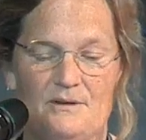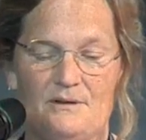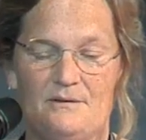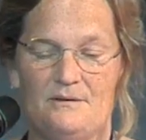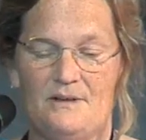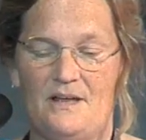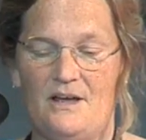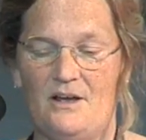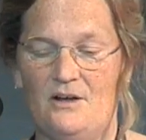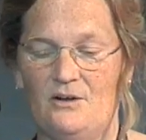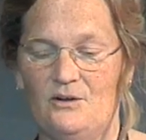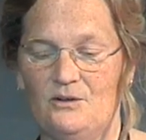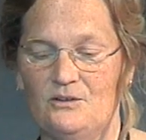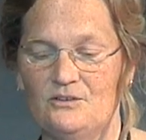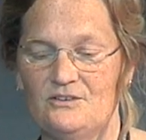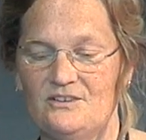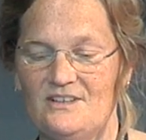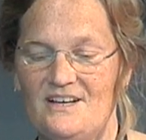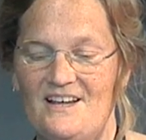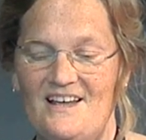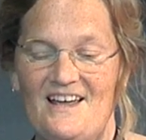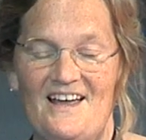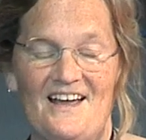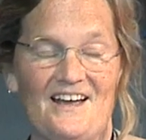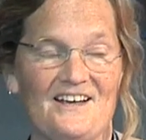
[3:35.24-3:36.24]
held,
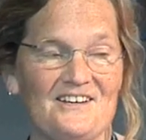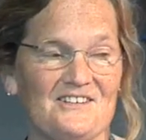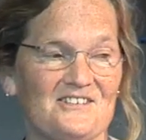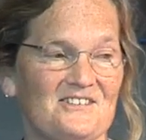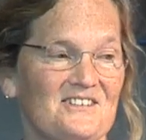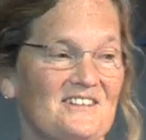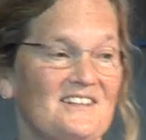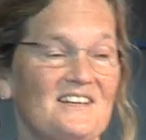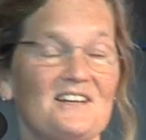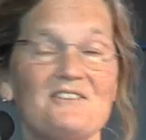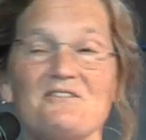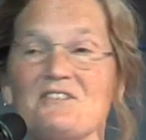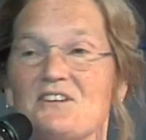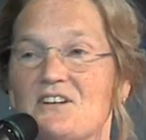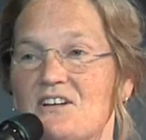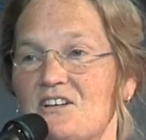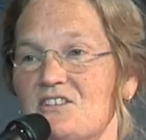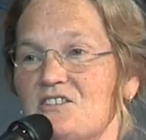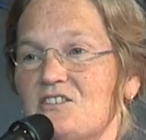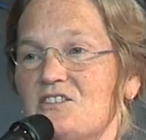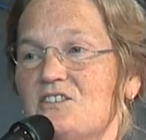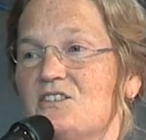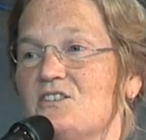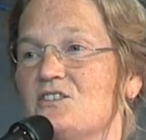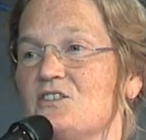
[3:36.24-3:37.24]
has given
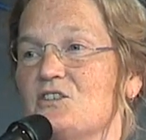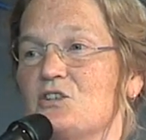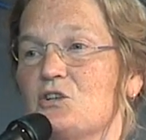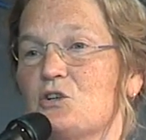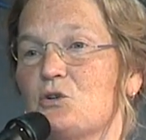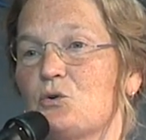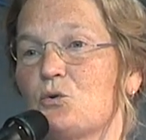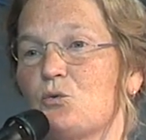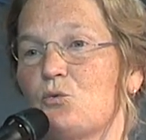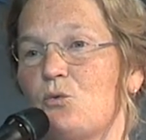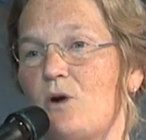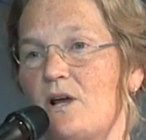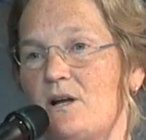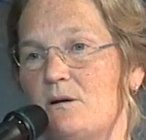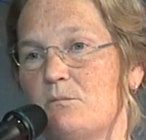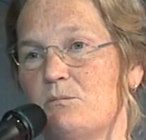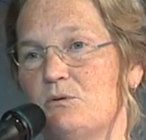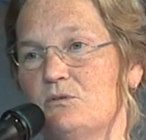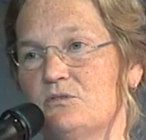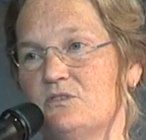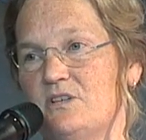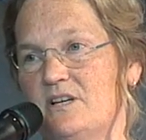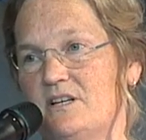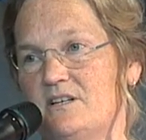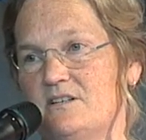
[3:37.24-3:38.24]
us this
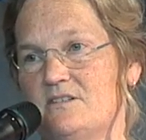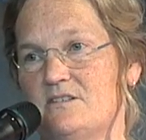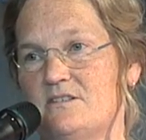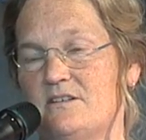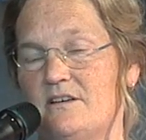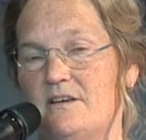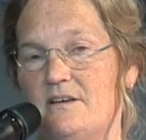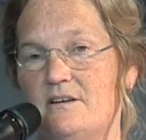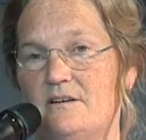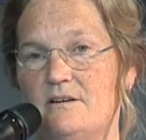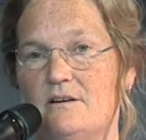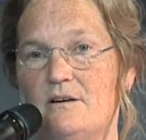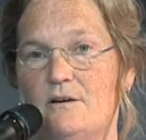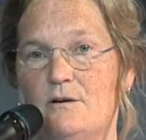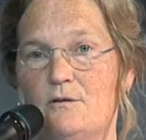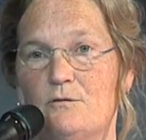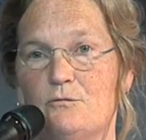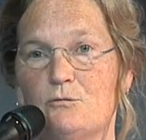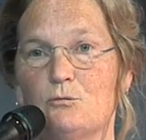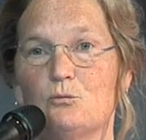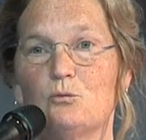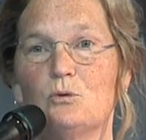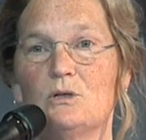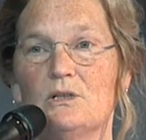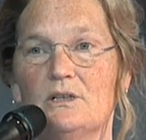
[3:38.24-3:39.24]
incredible data set of
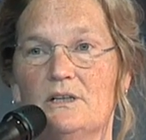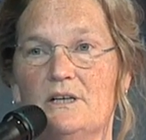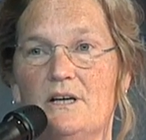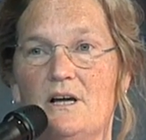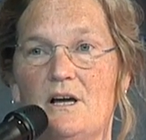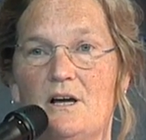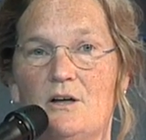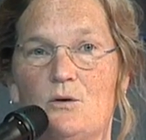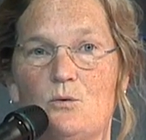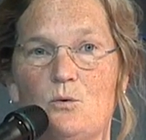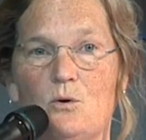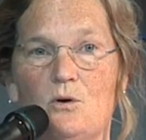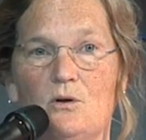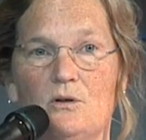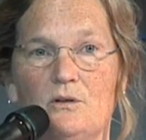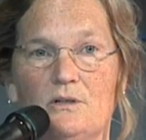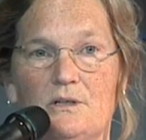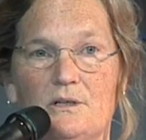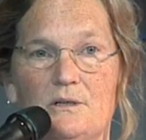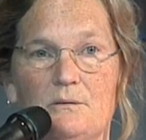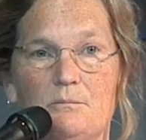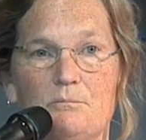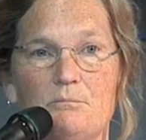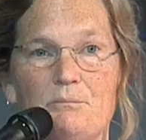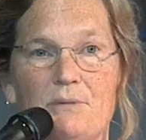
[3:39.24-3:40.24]
really high
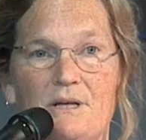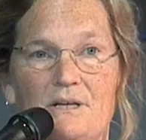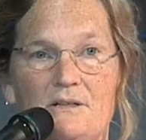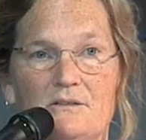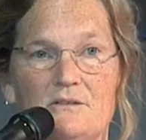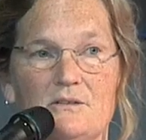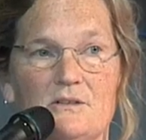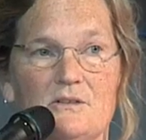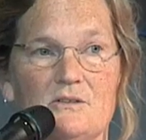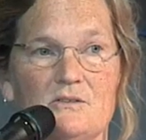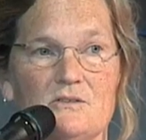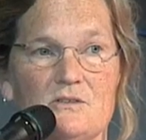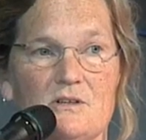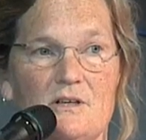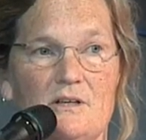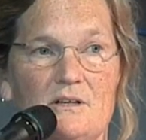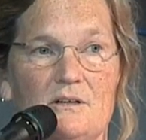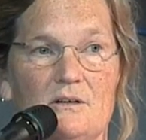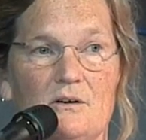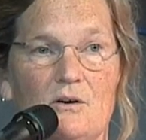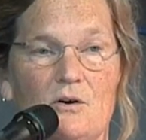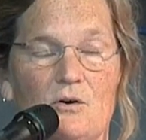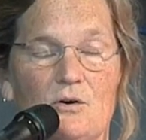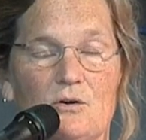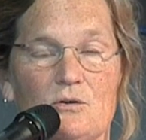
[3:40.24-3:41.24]
quality paintings
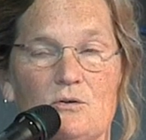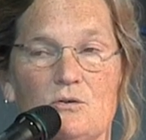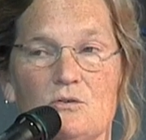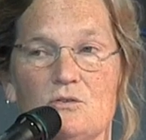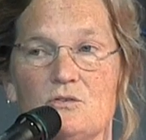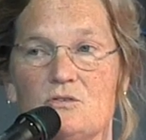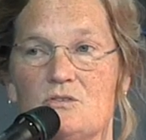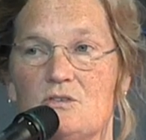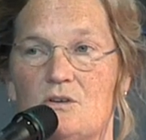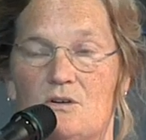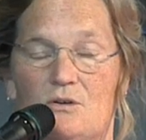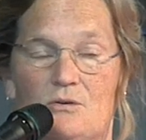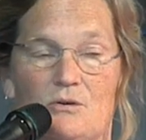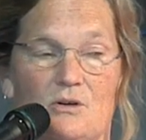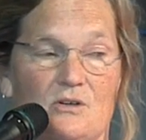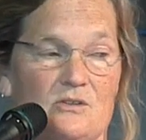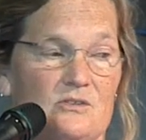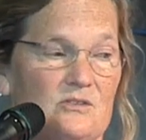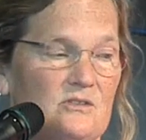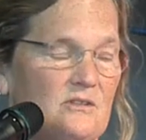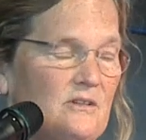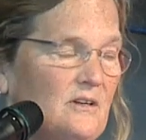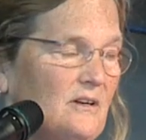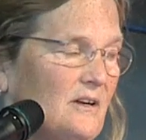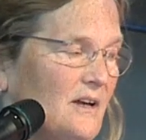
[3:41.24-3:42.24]
and articles
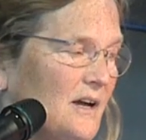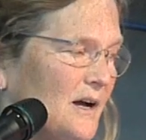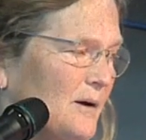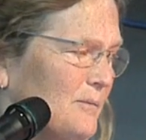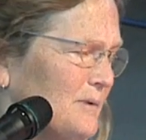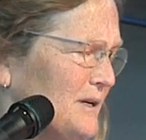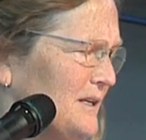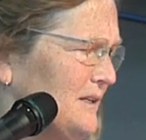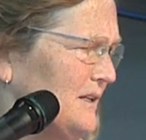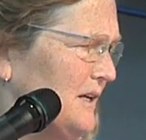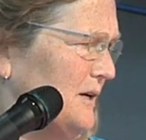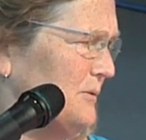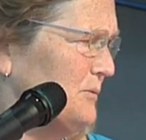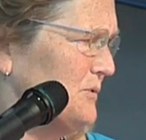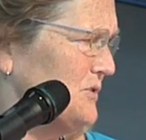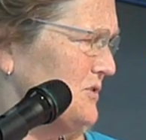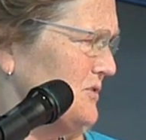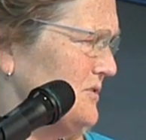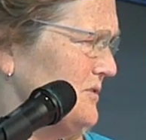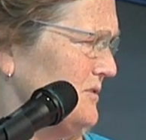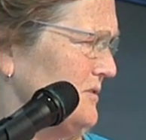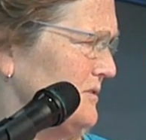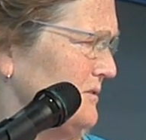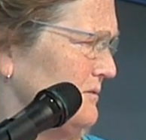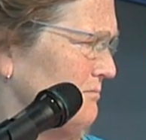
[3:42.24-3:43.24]
across how many
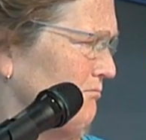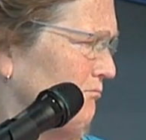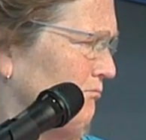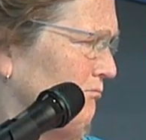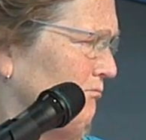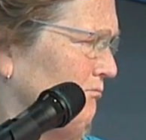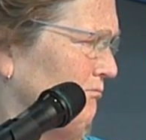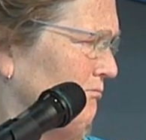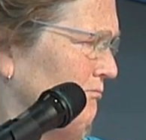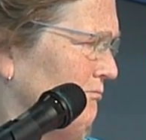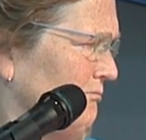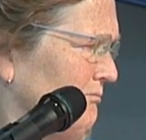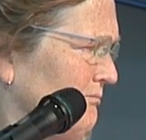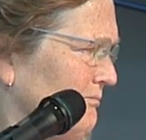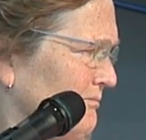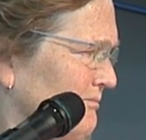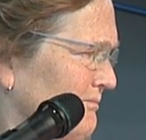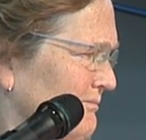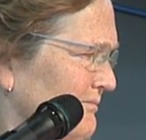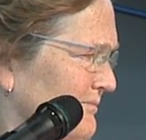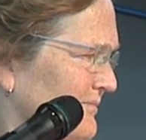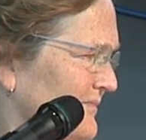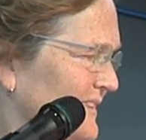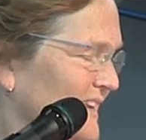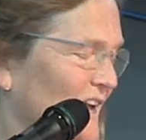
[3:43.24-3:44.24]
languages?
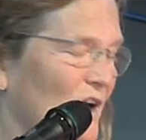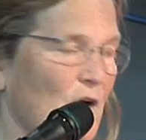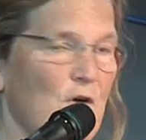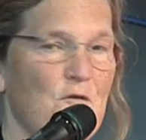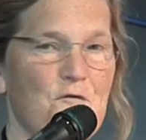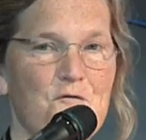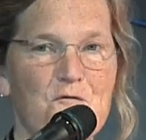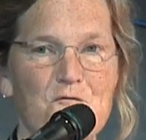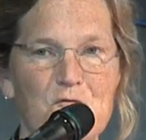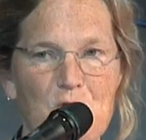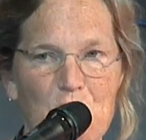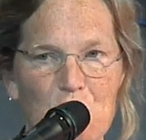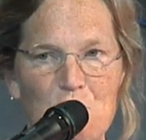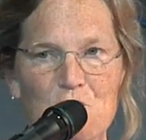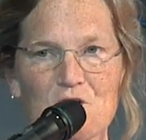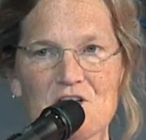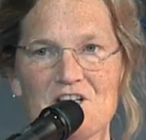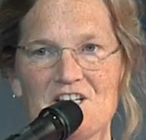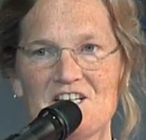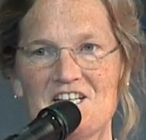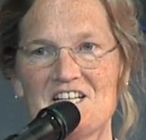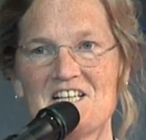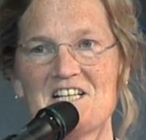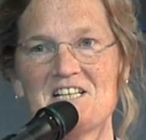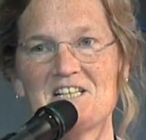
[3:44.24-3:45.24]

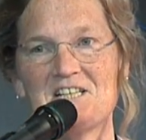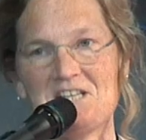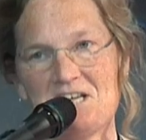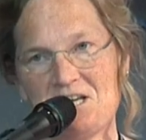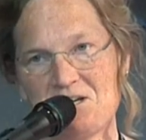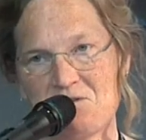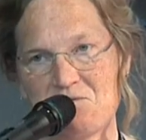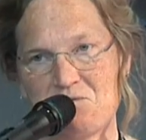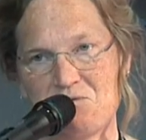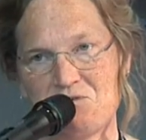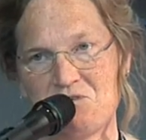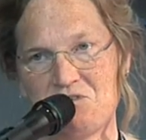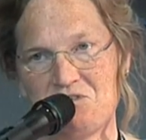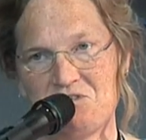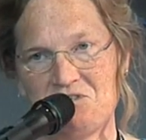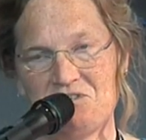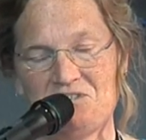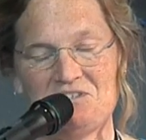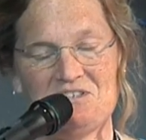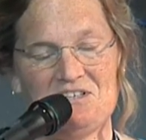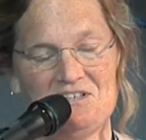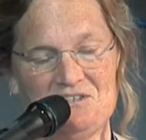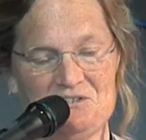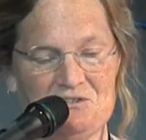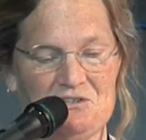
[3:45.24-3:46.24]
40
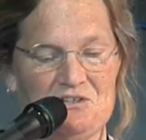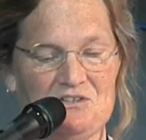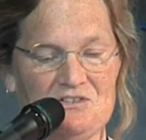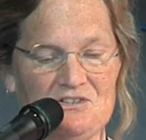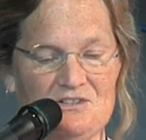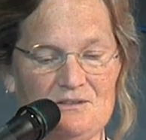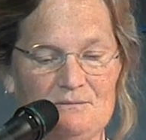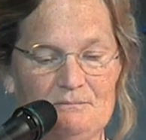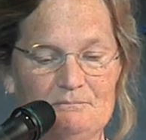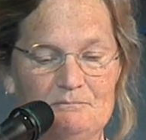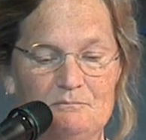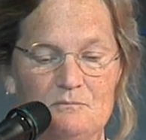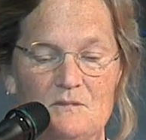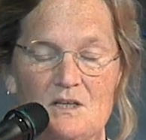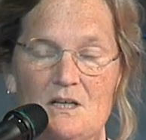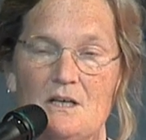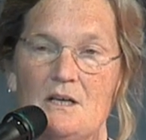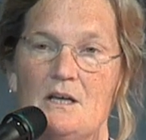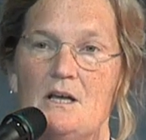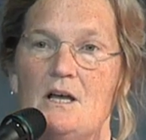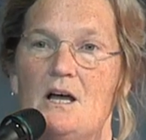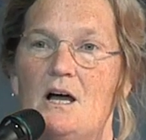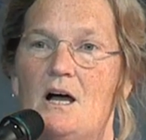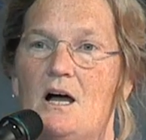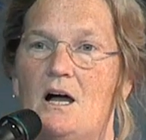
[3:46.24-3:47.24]
languages, that's awesome.
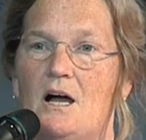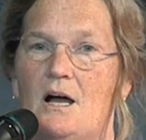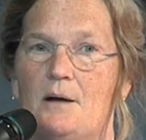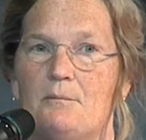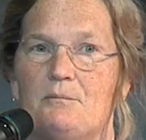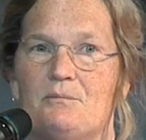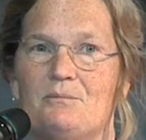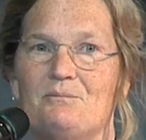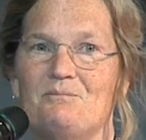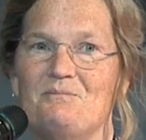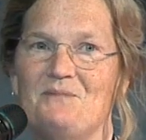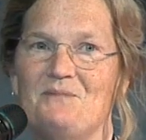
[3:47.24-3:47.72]
I'm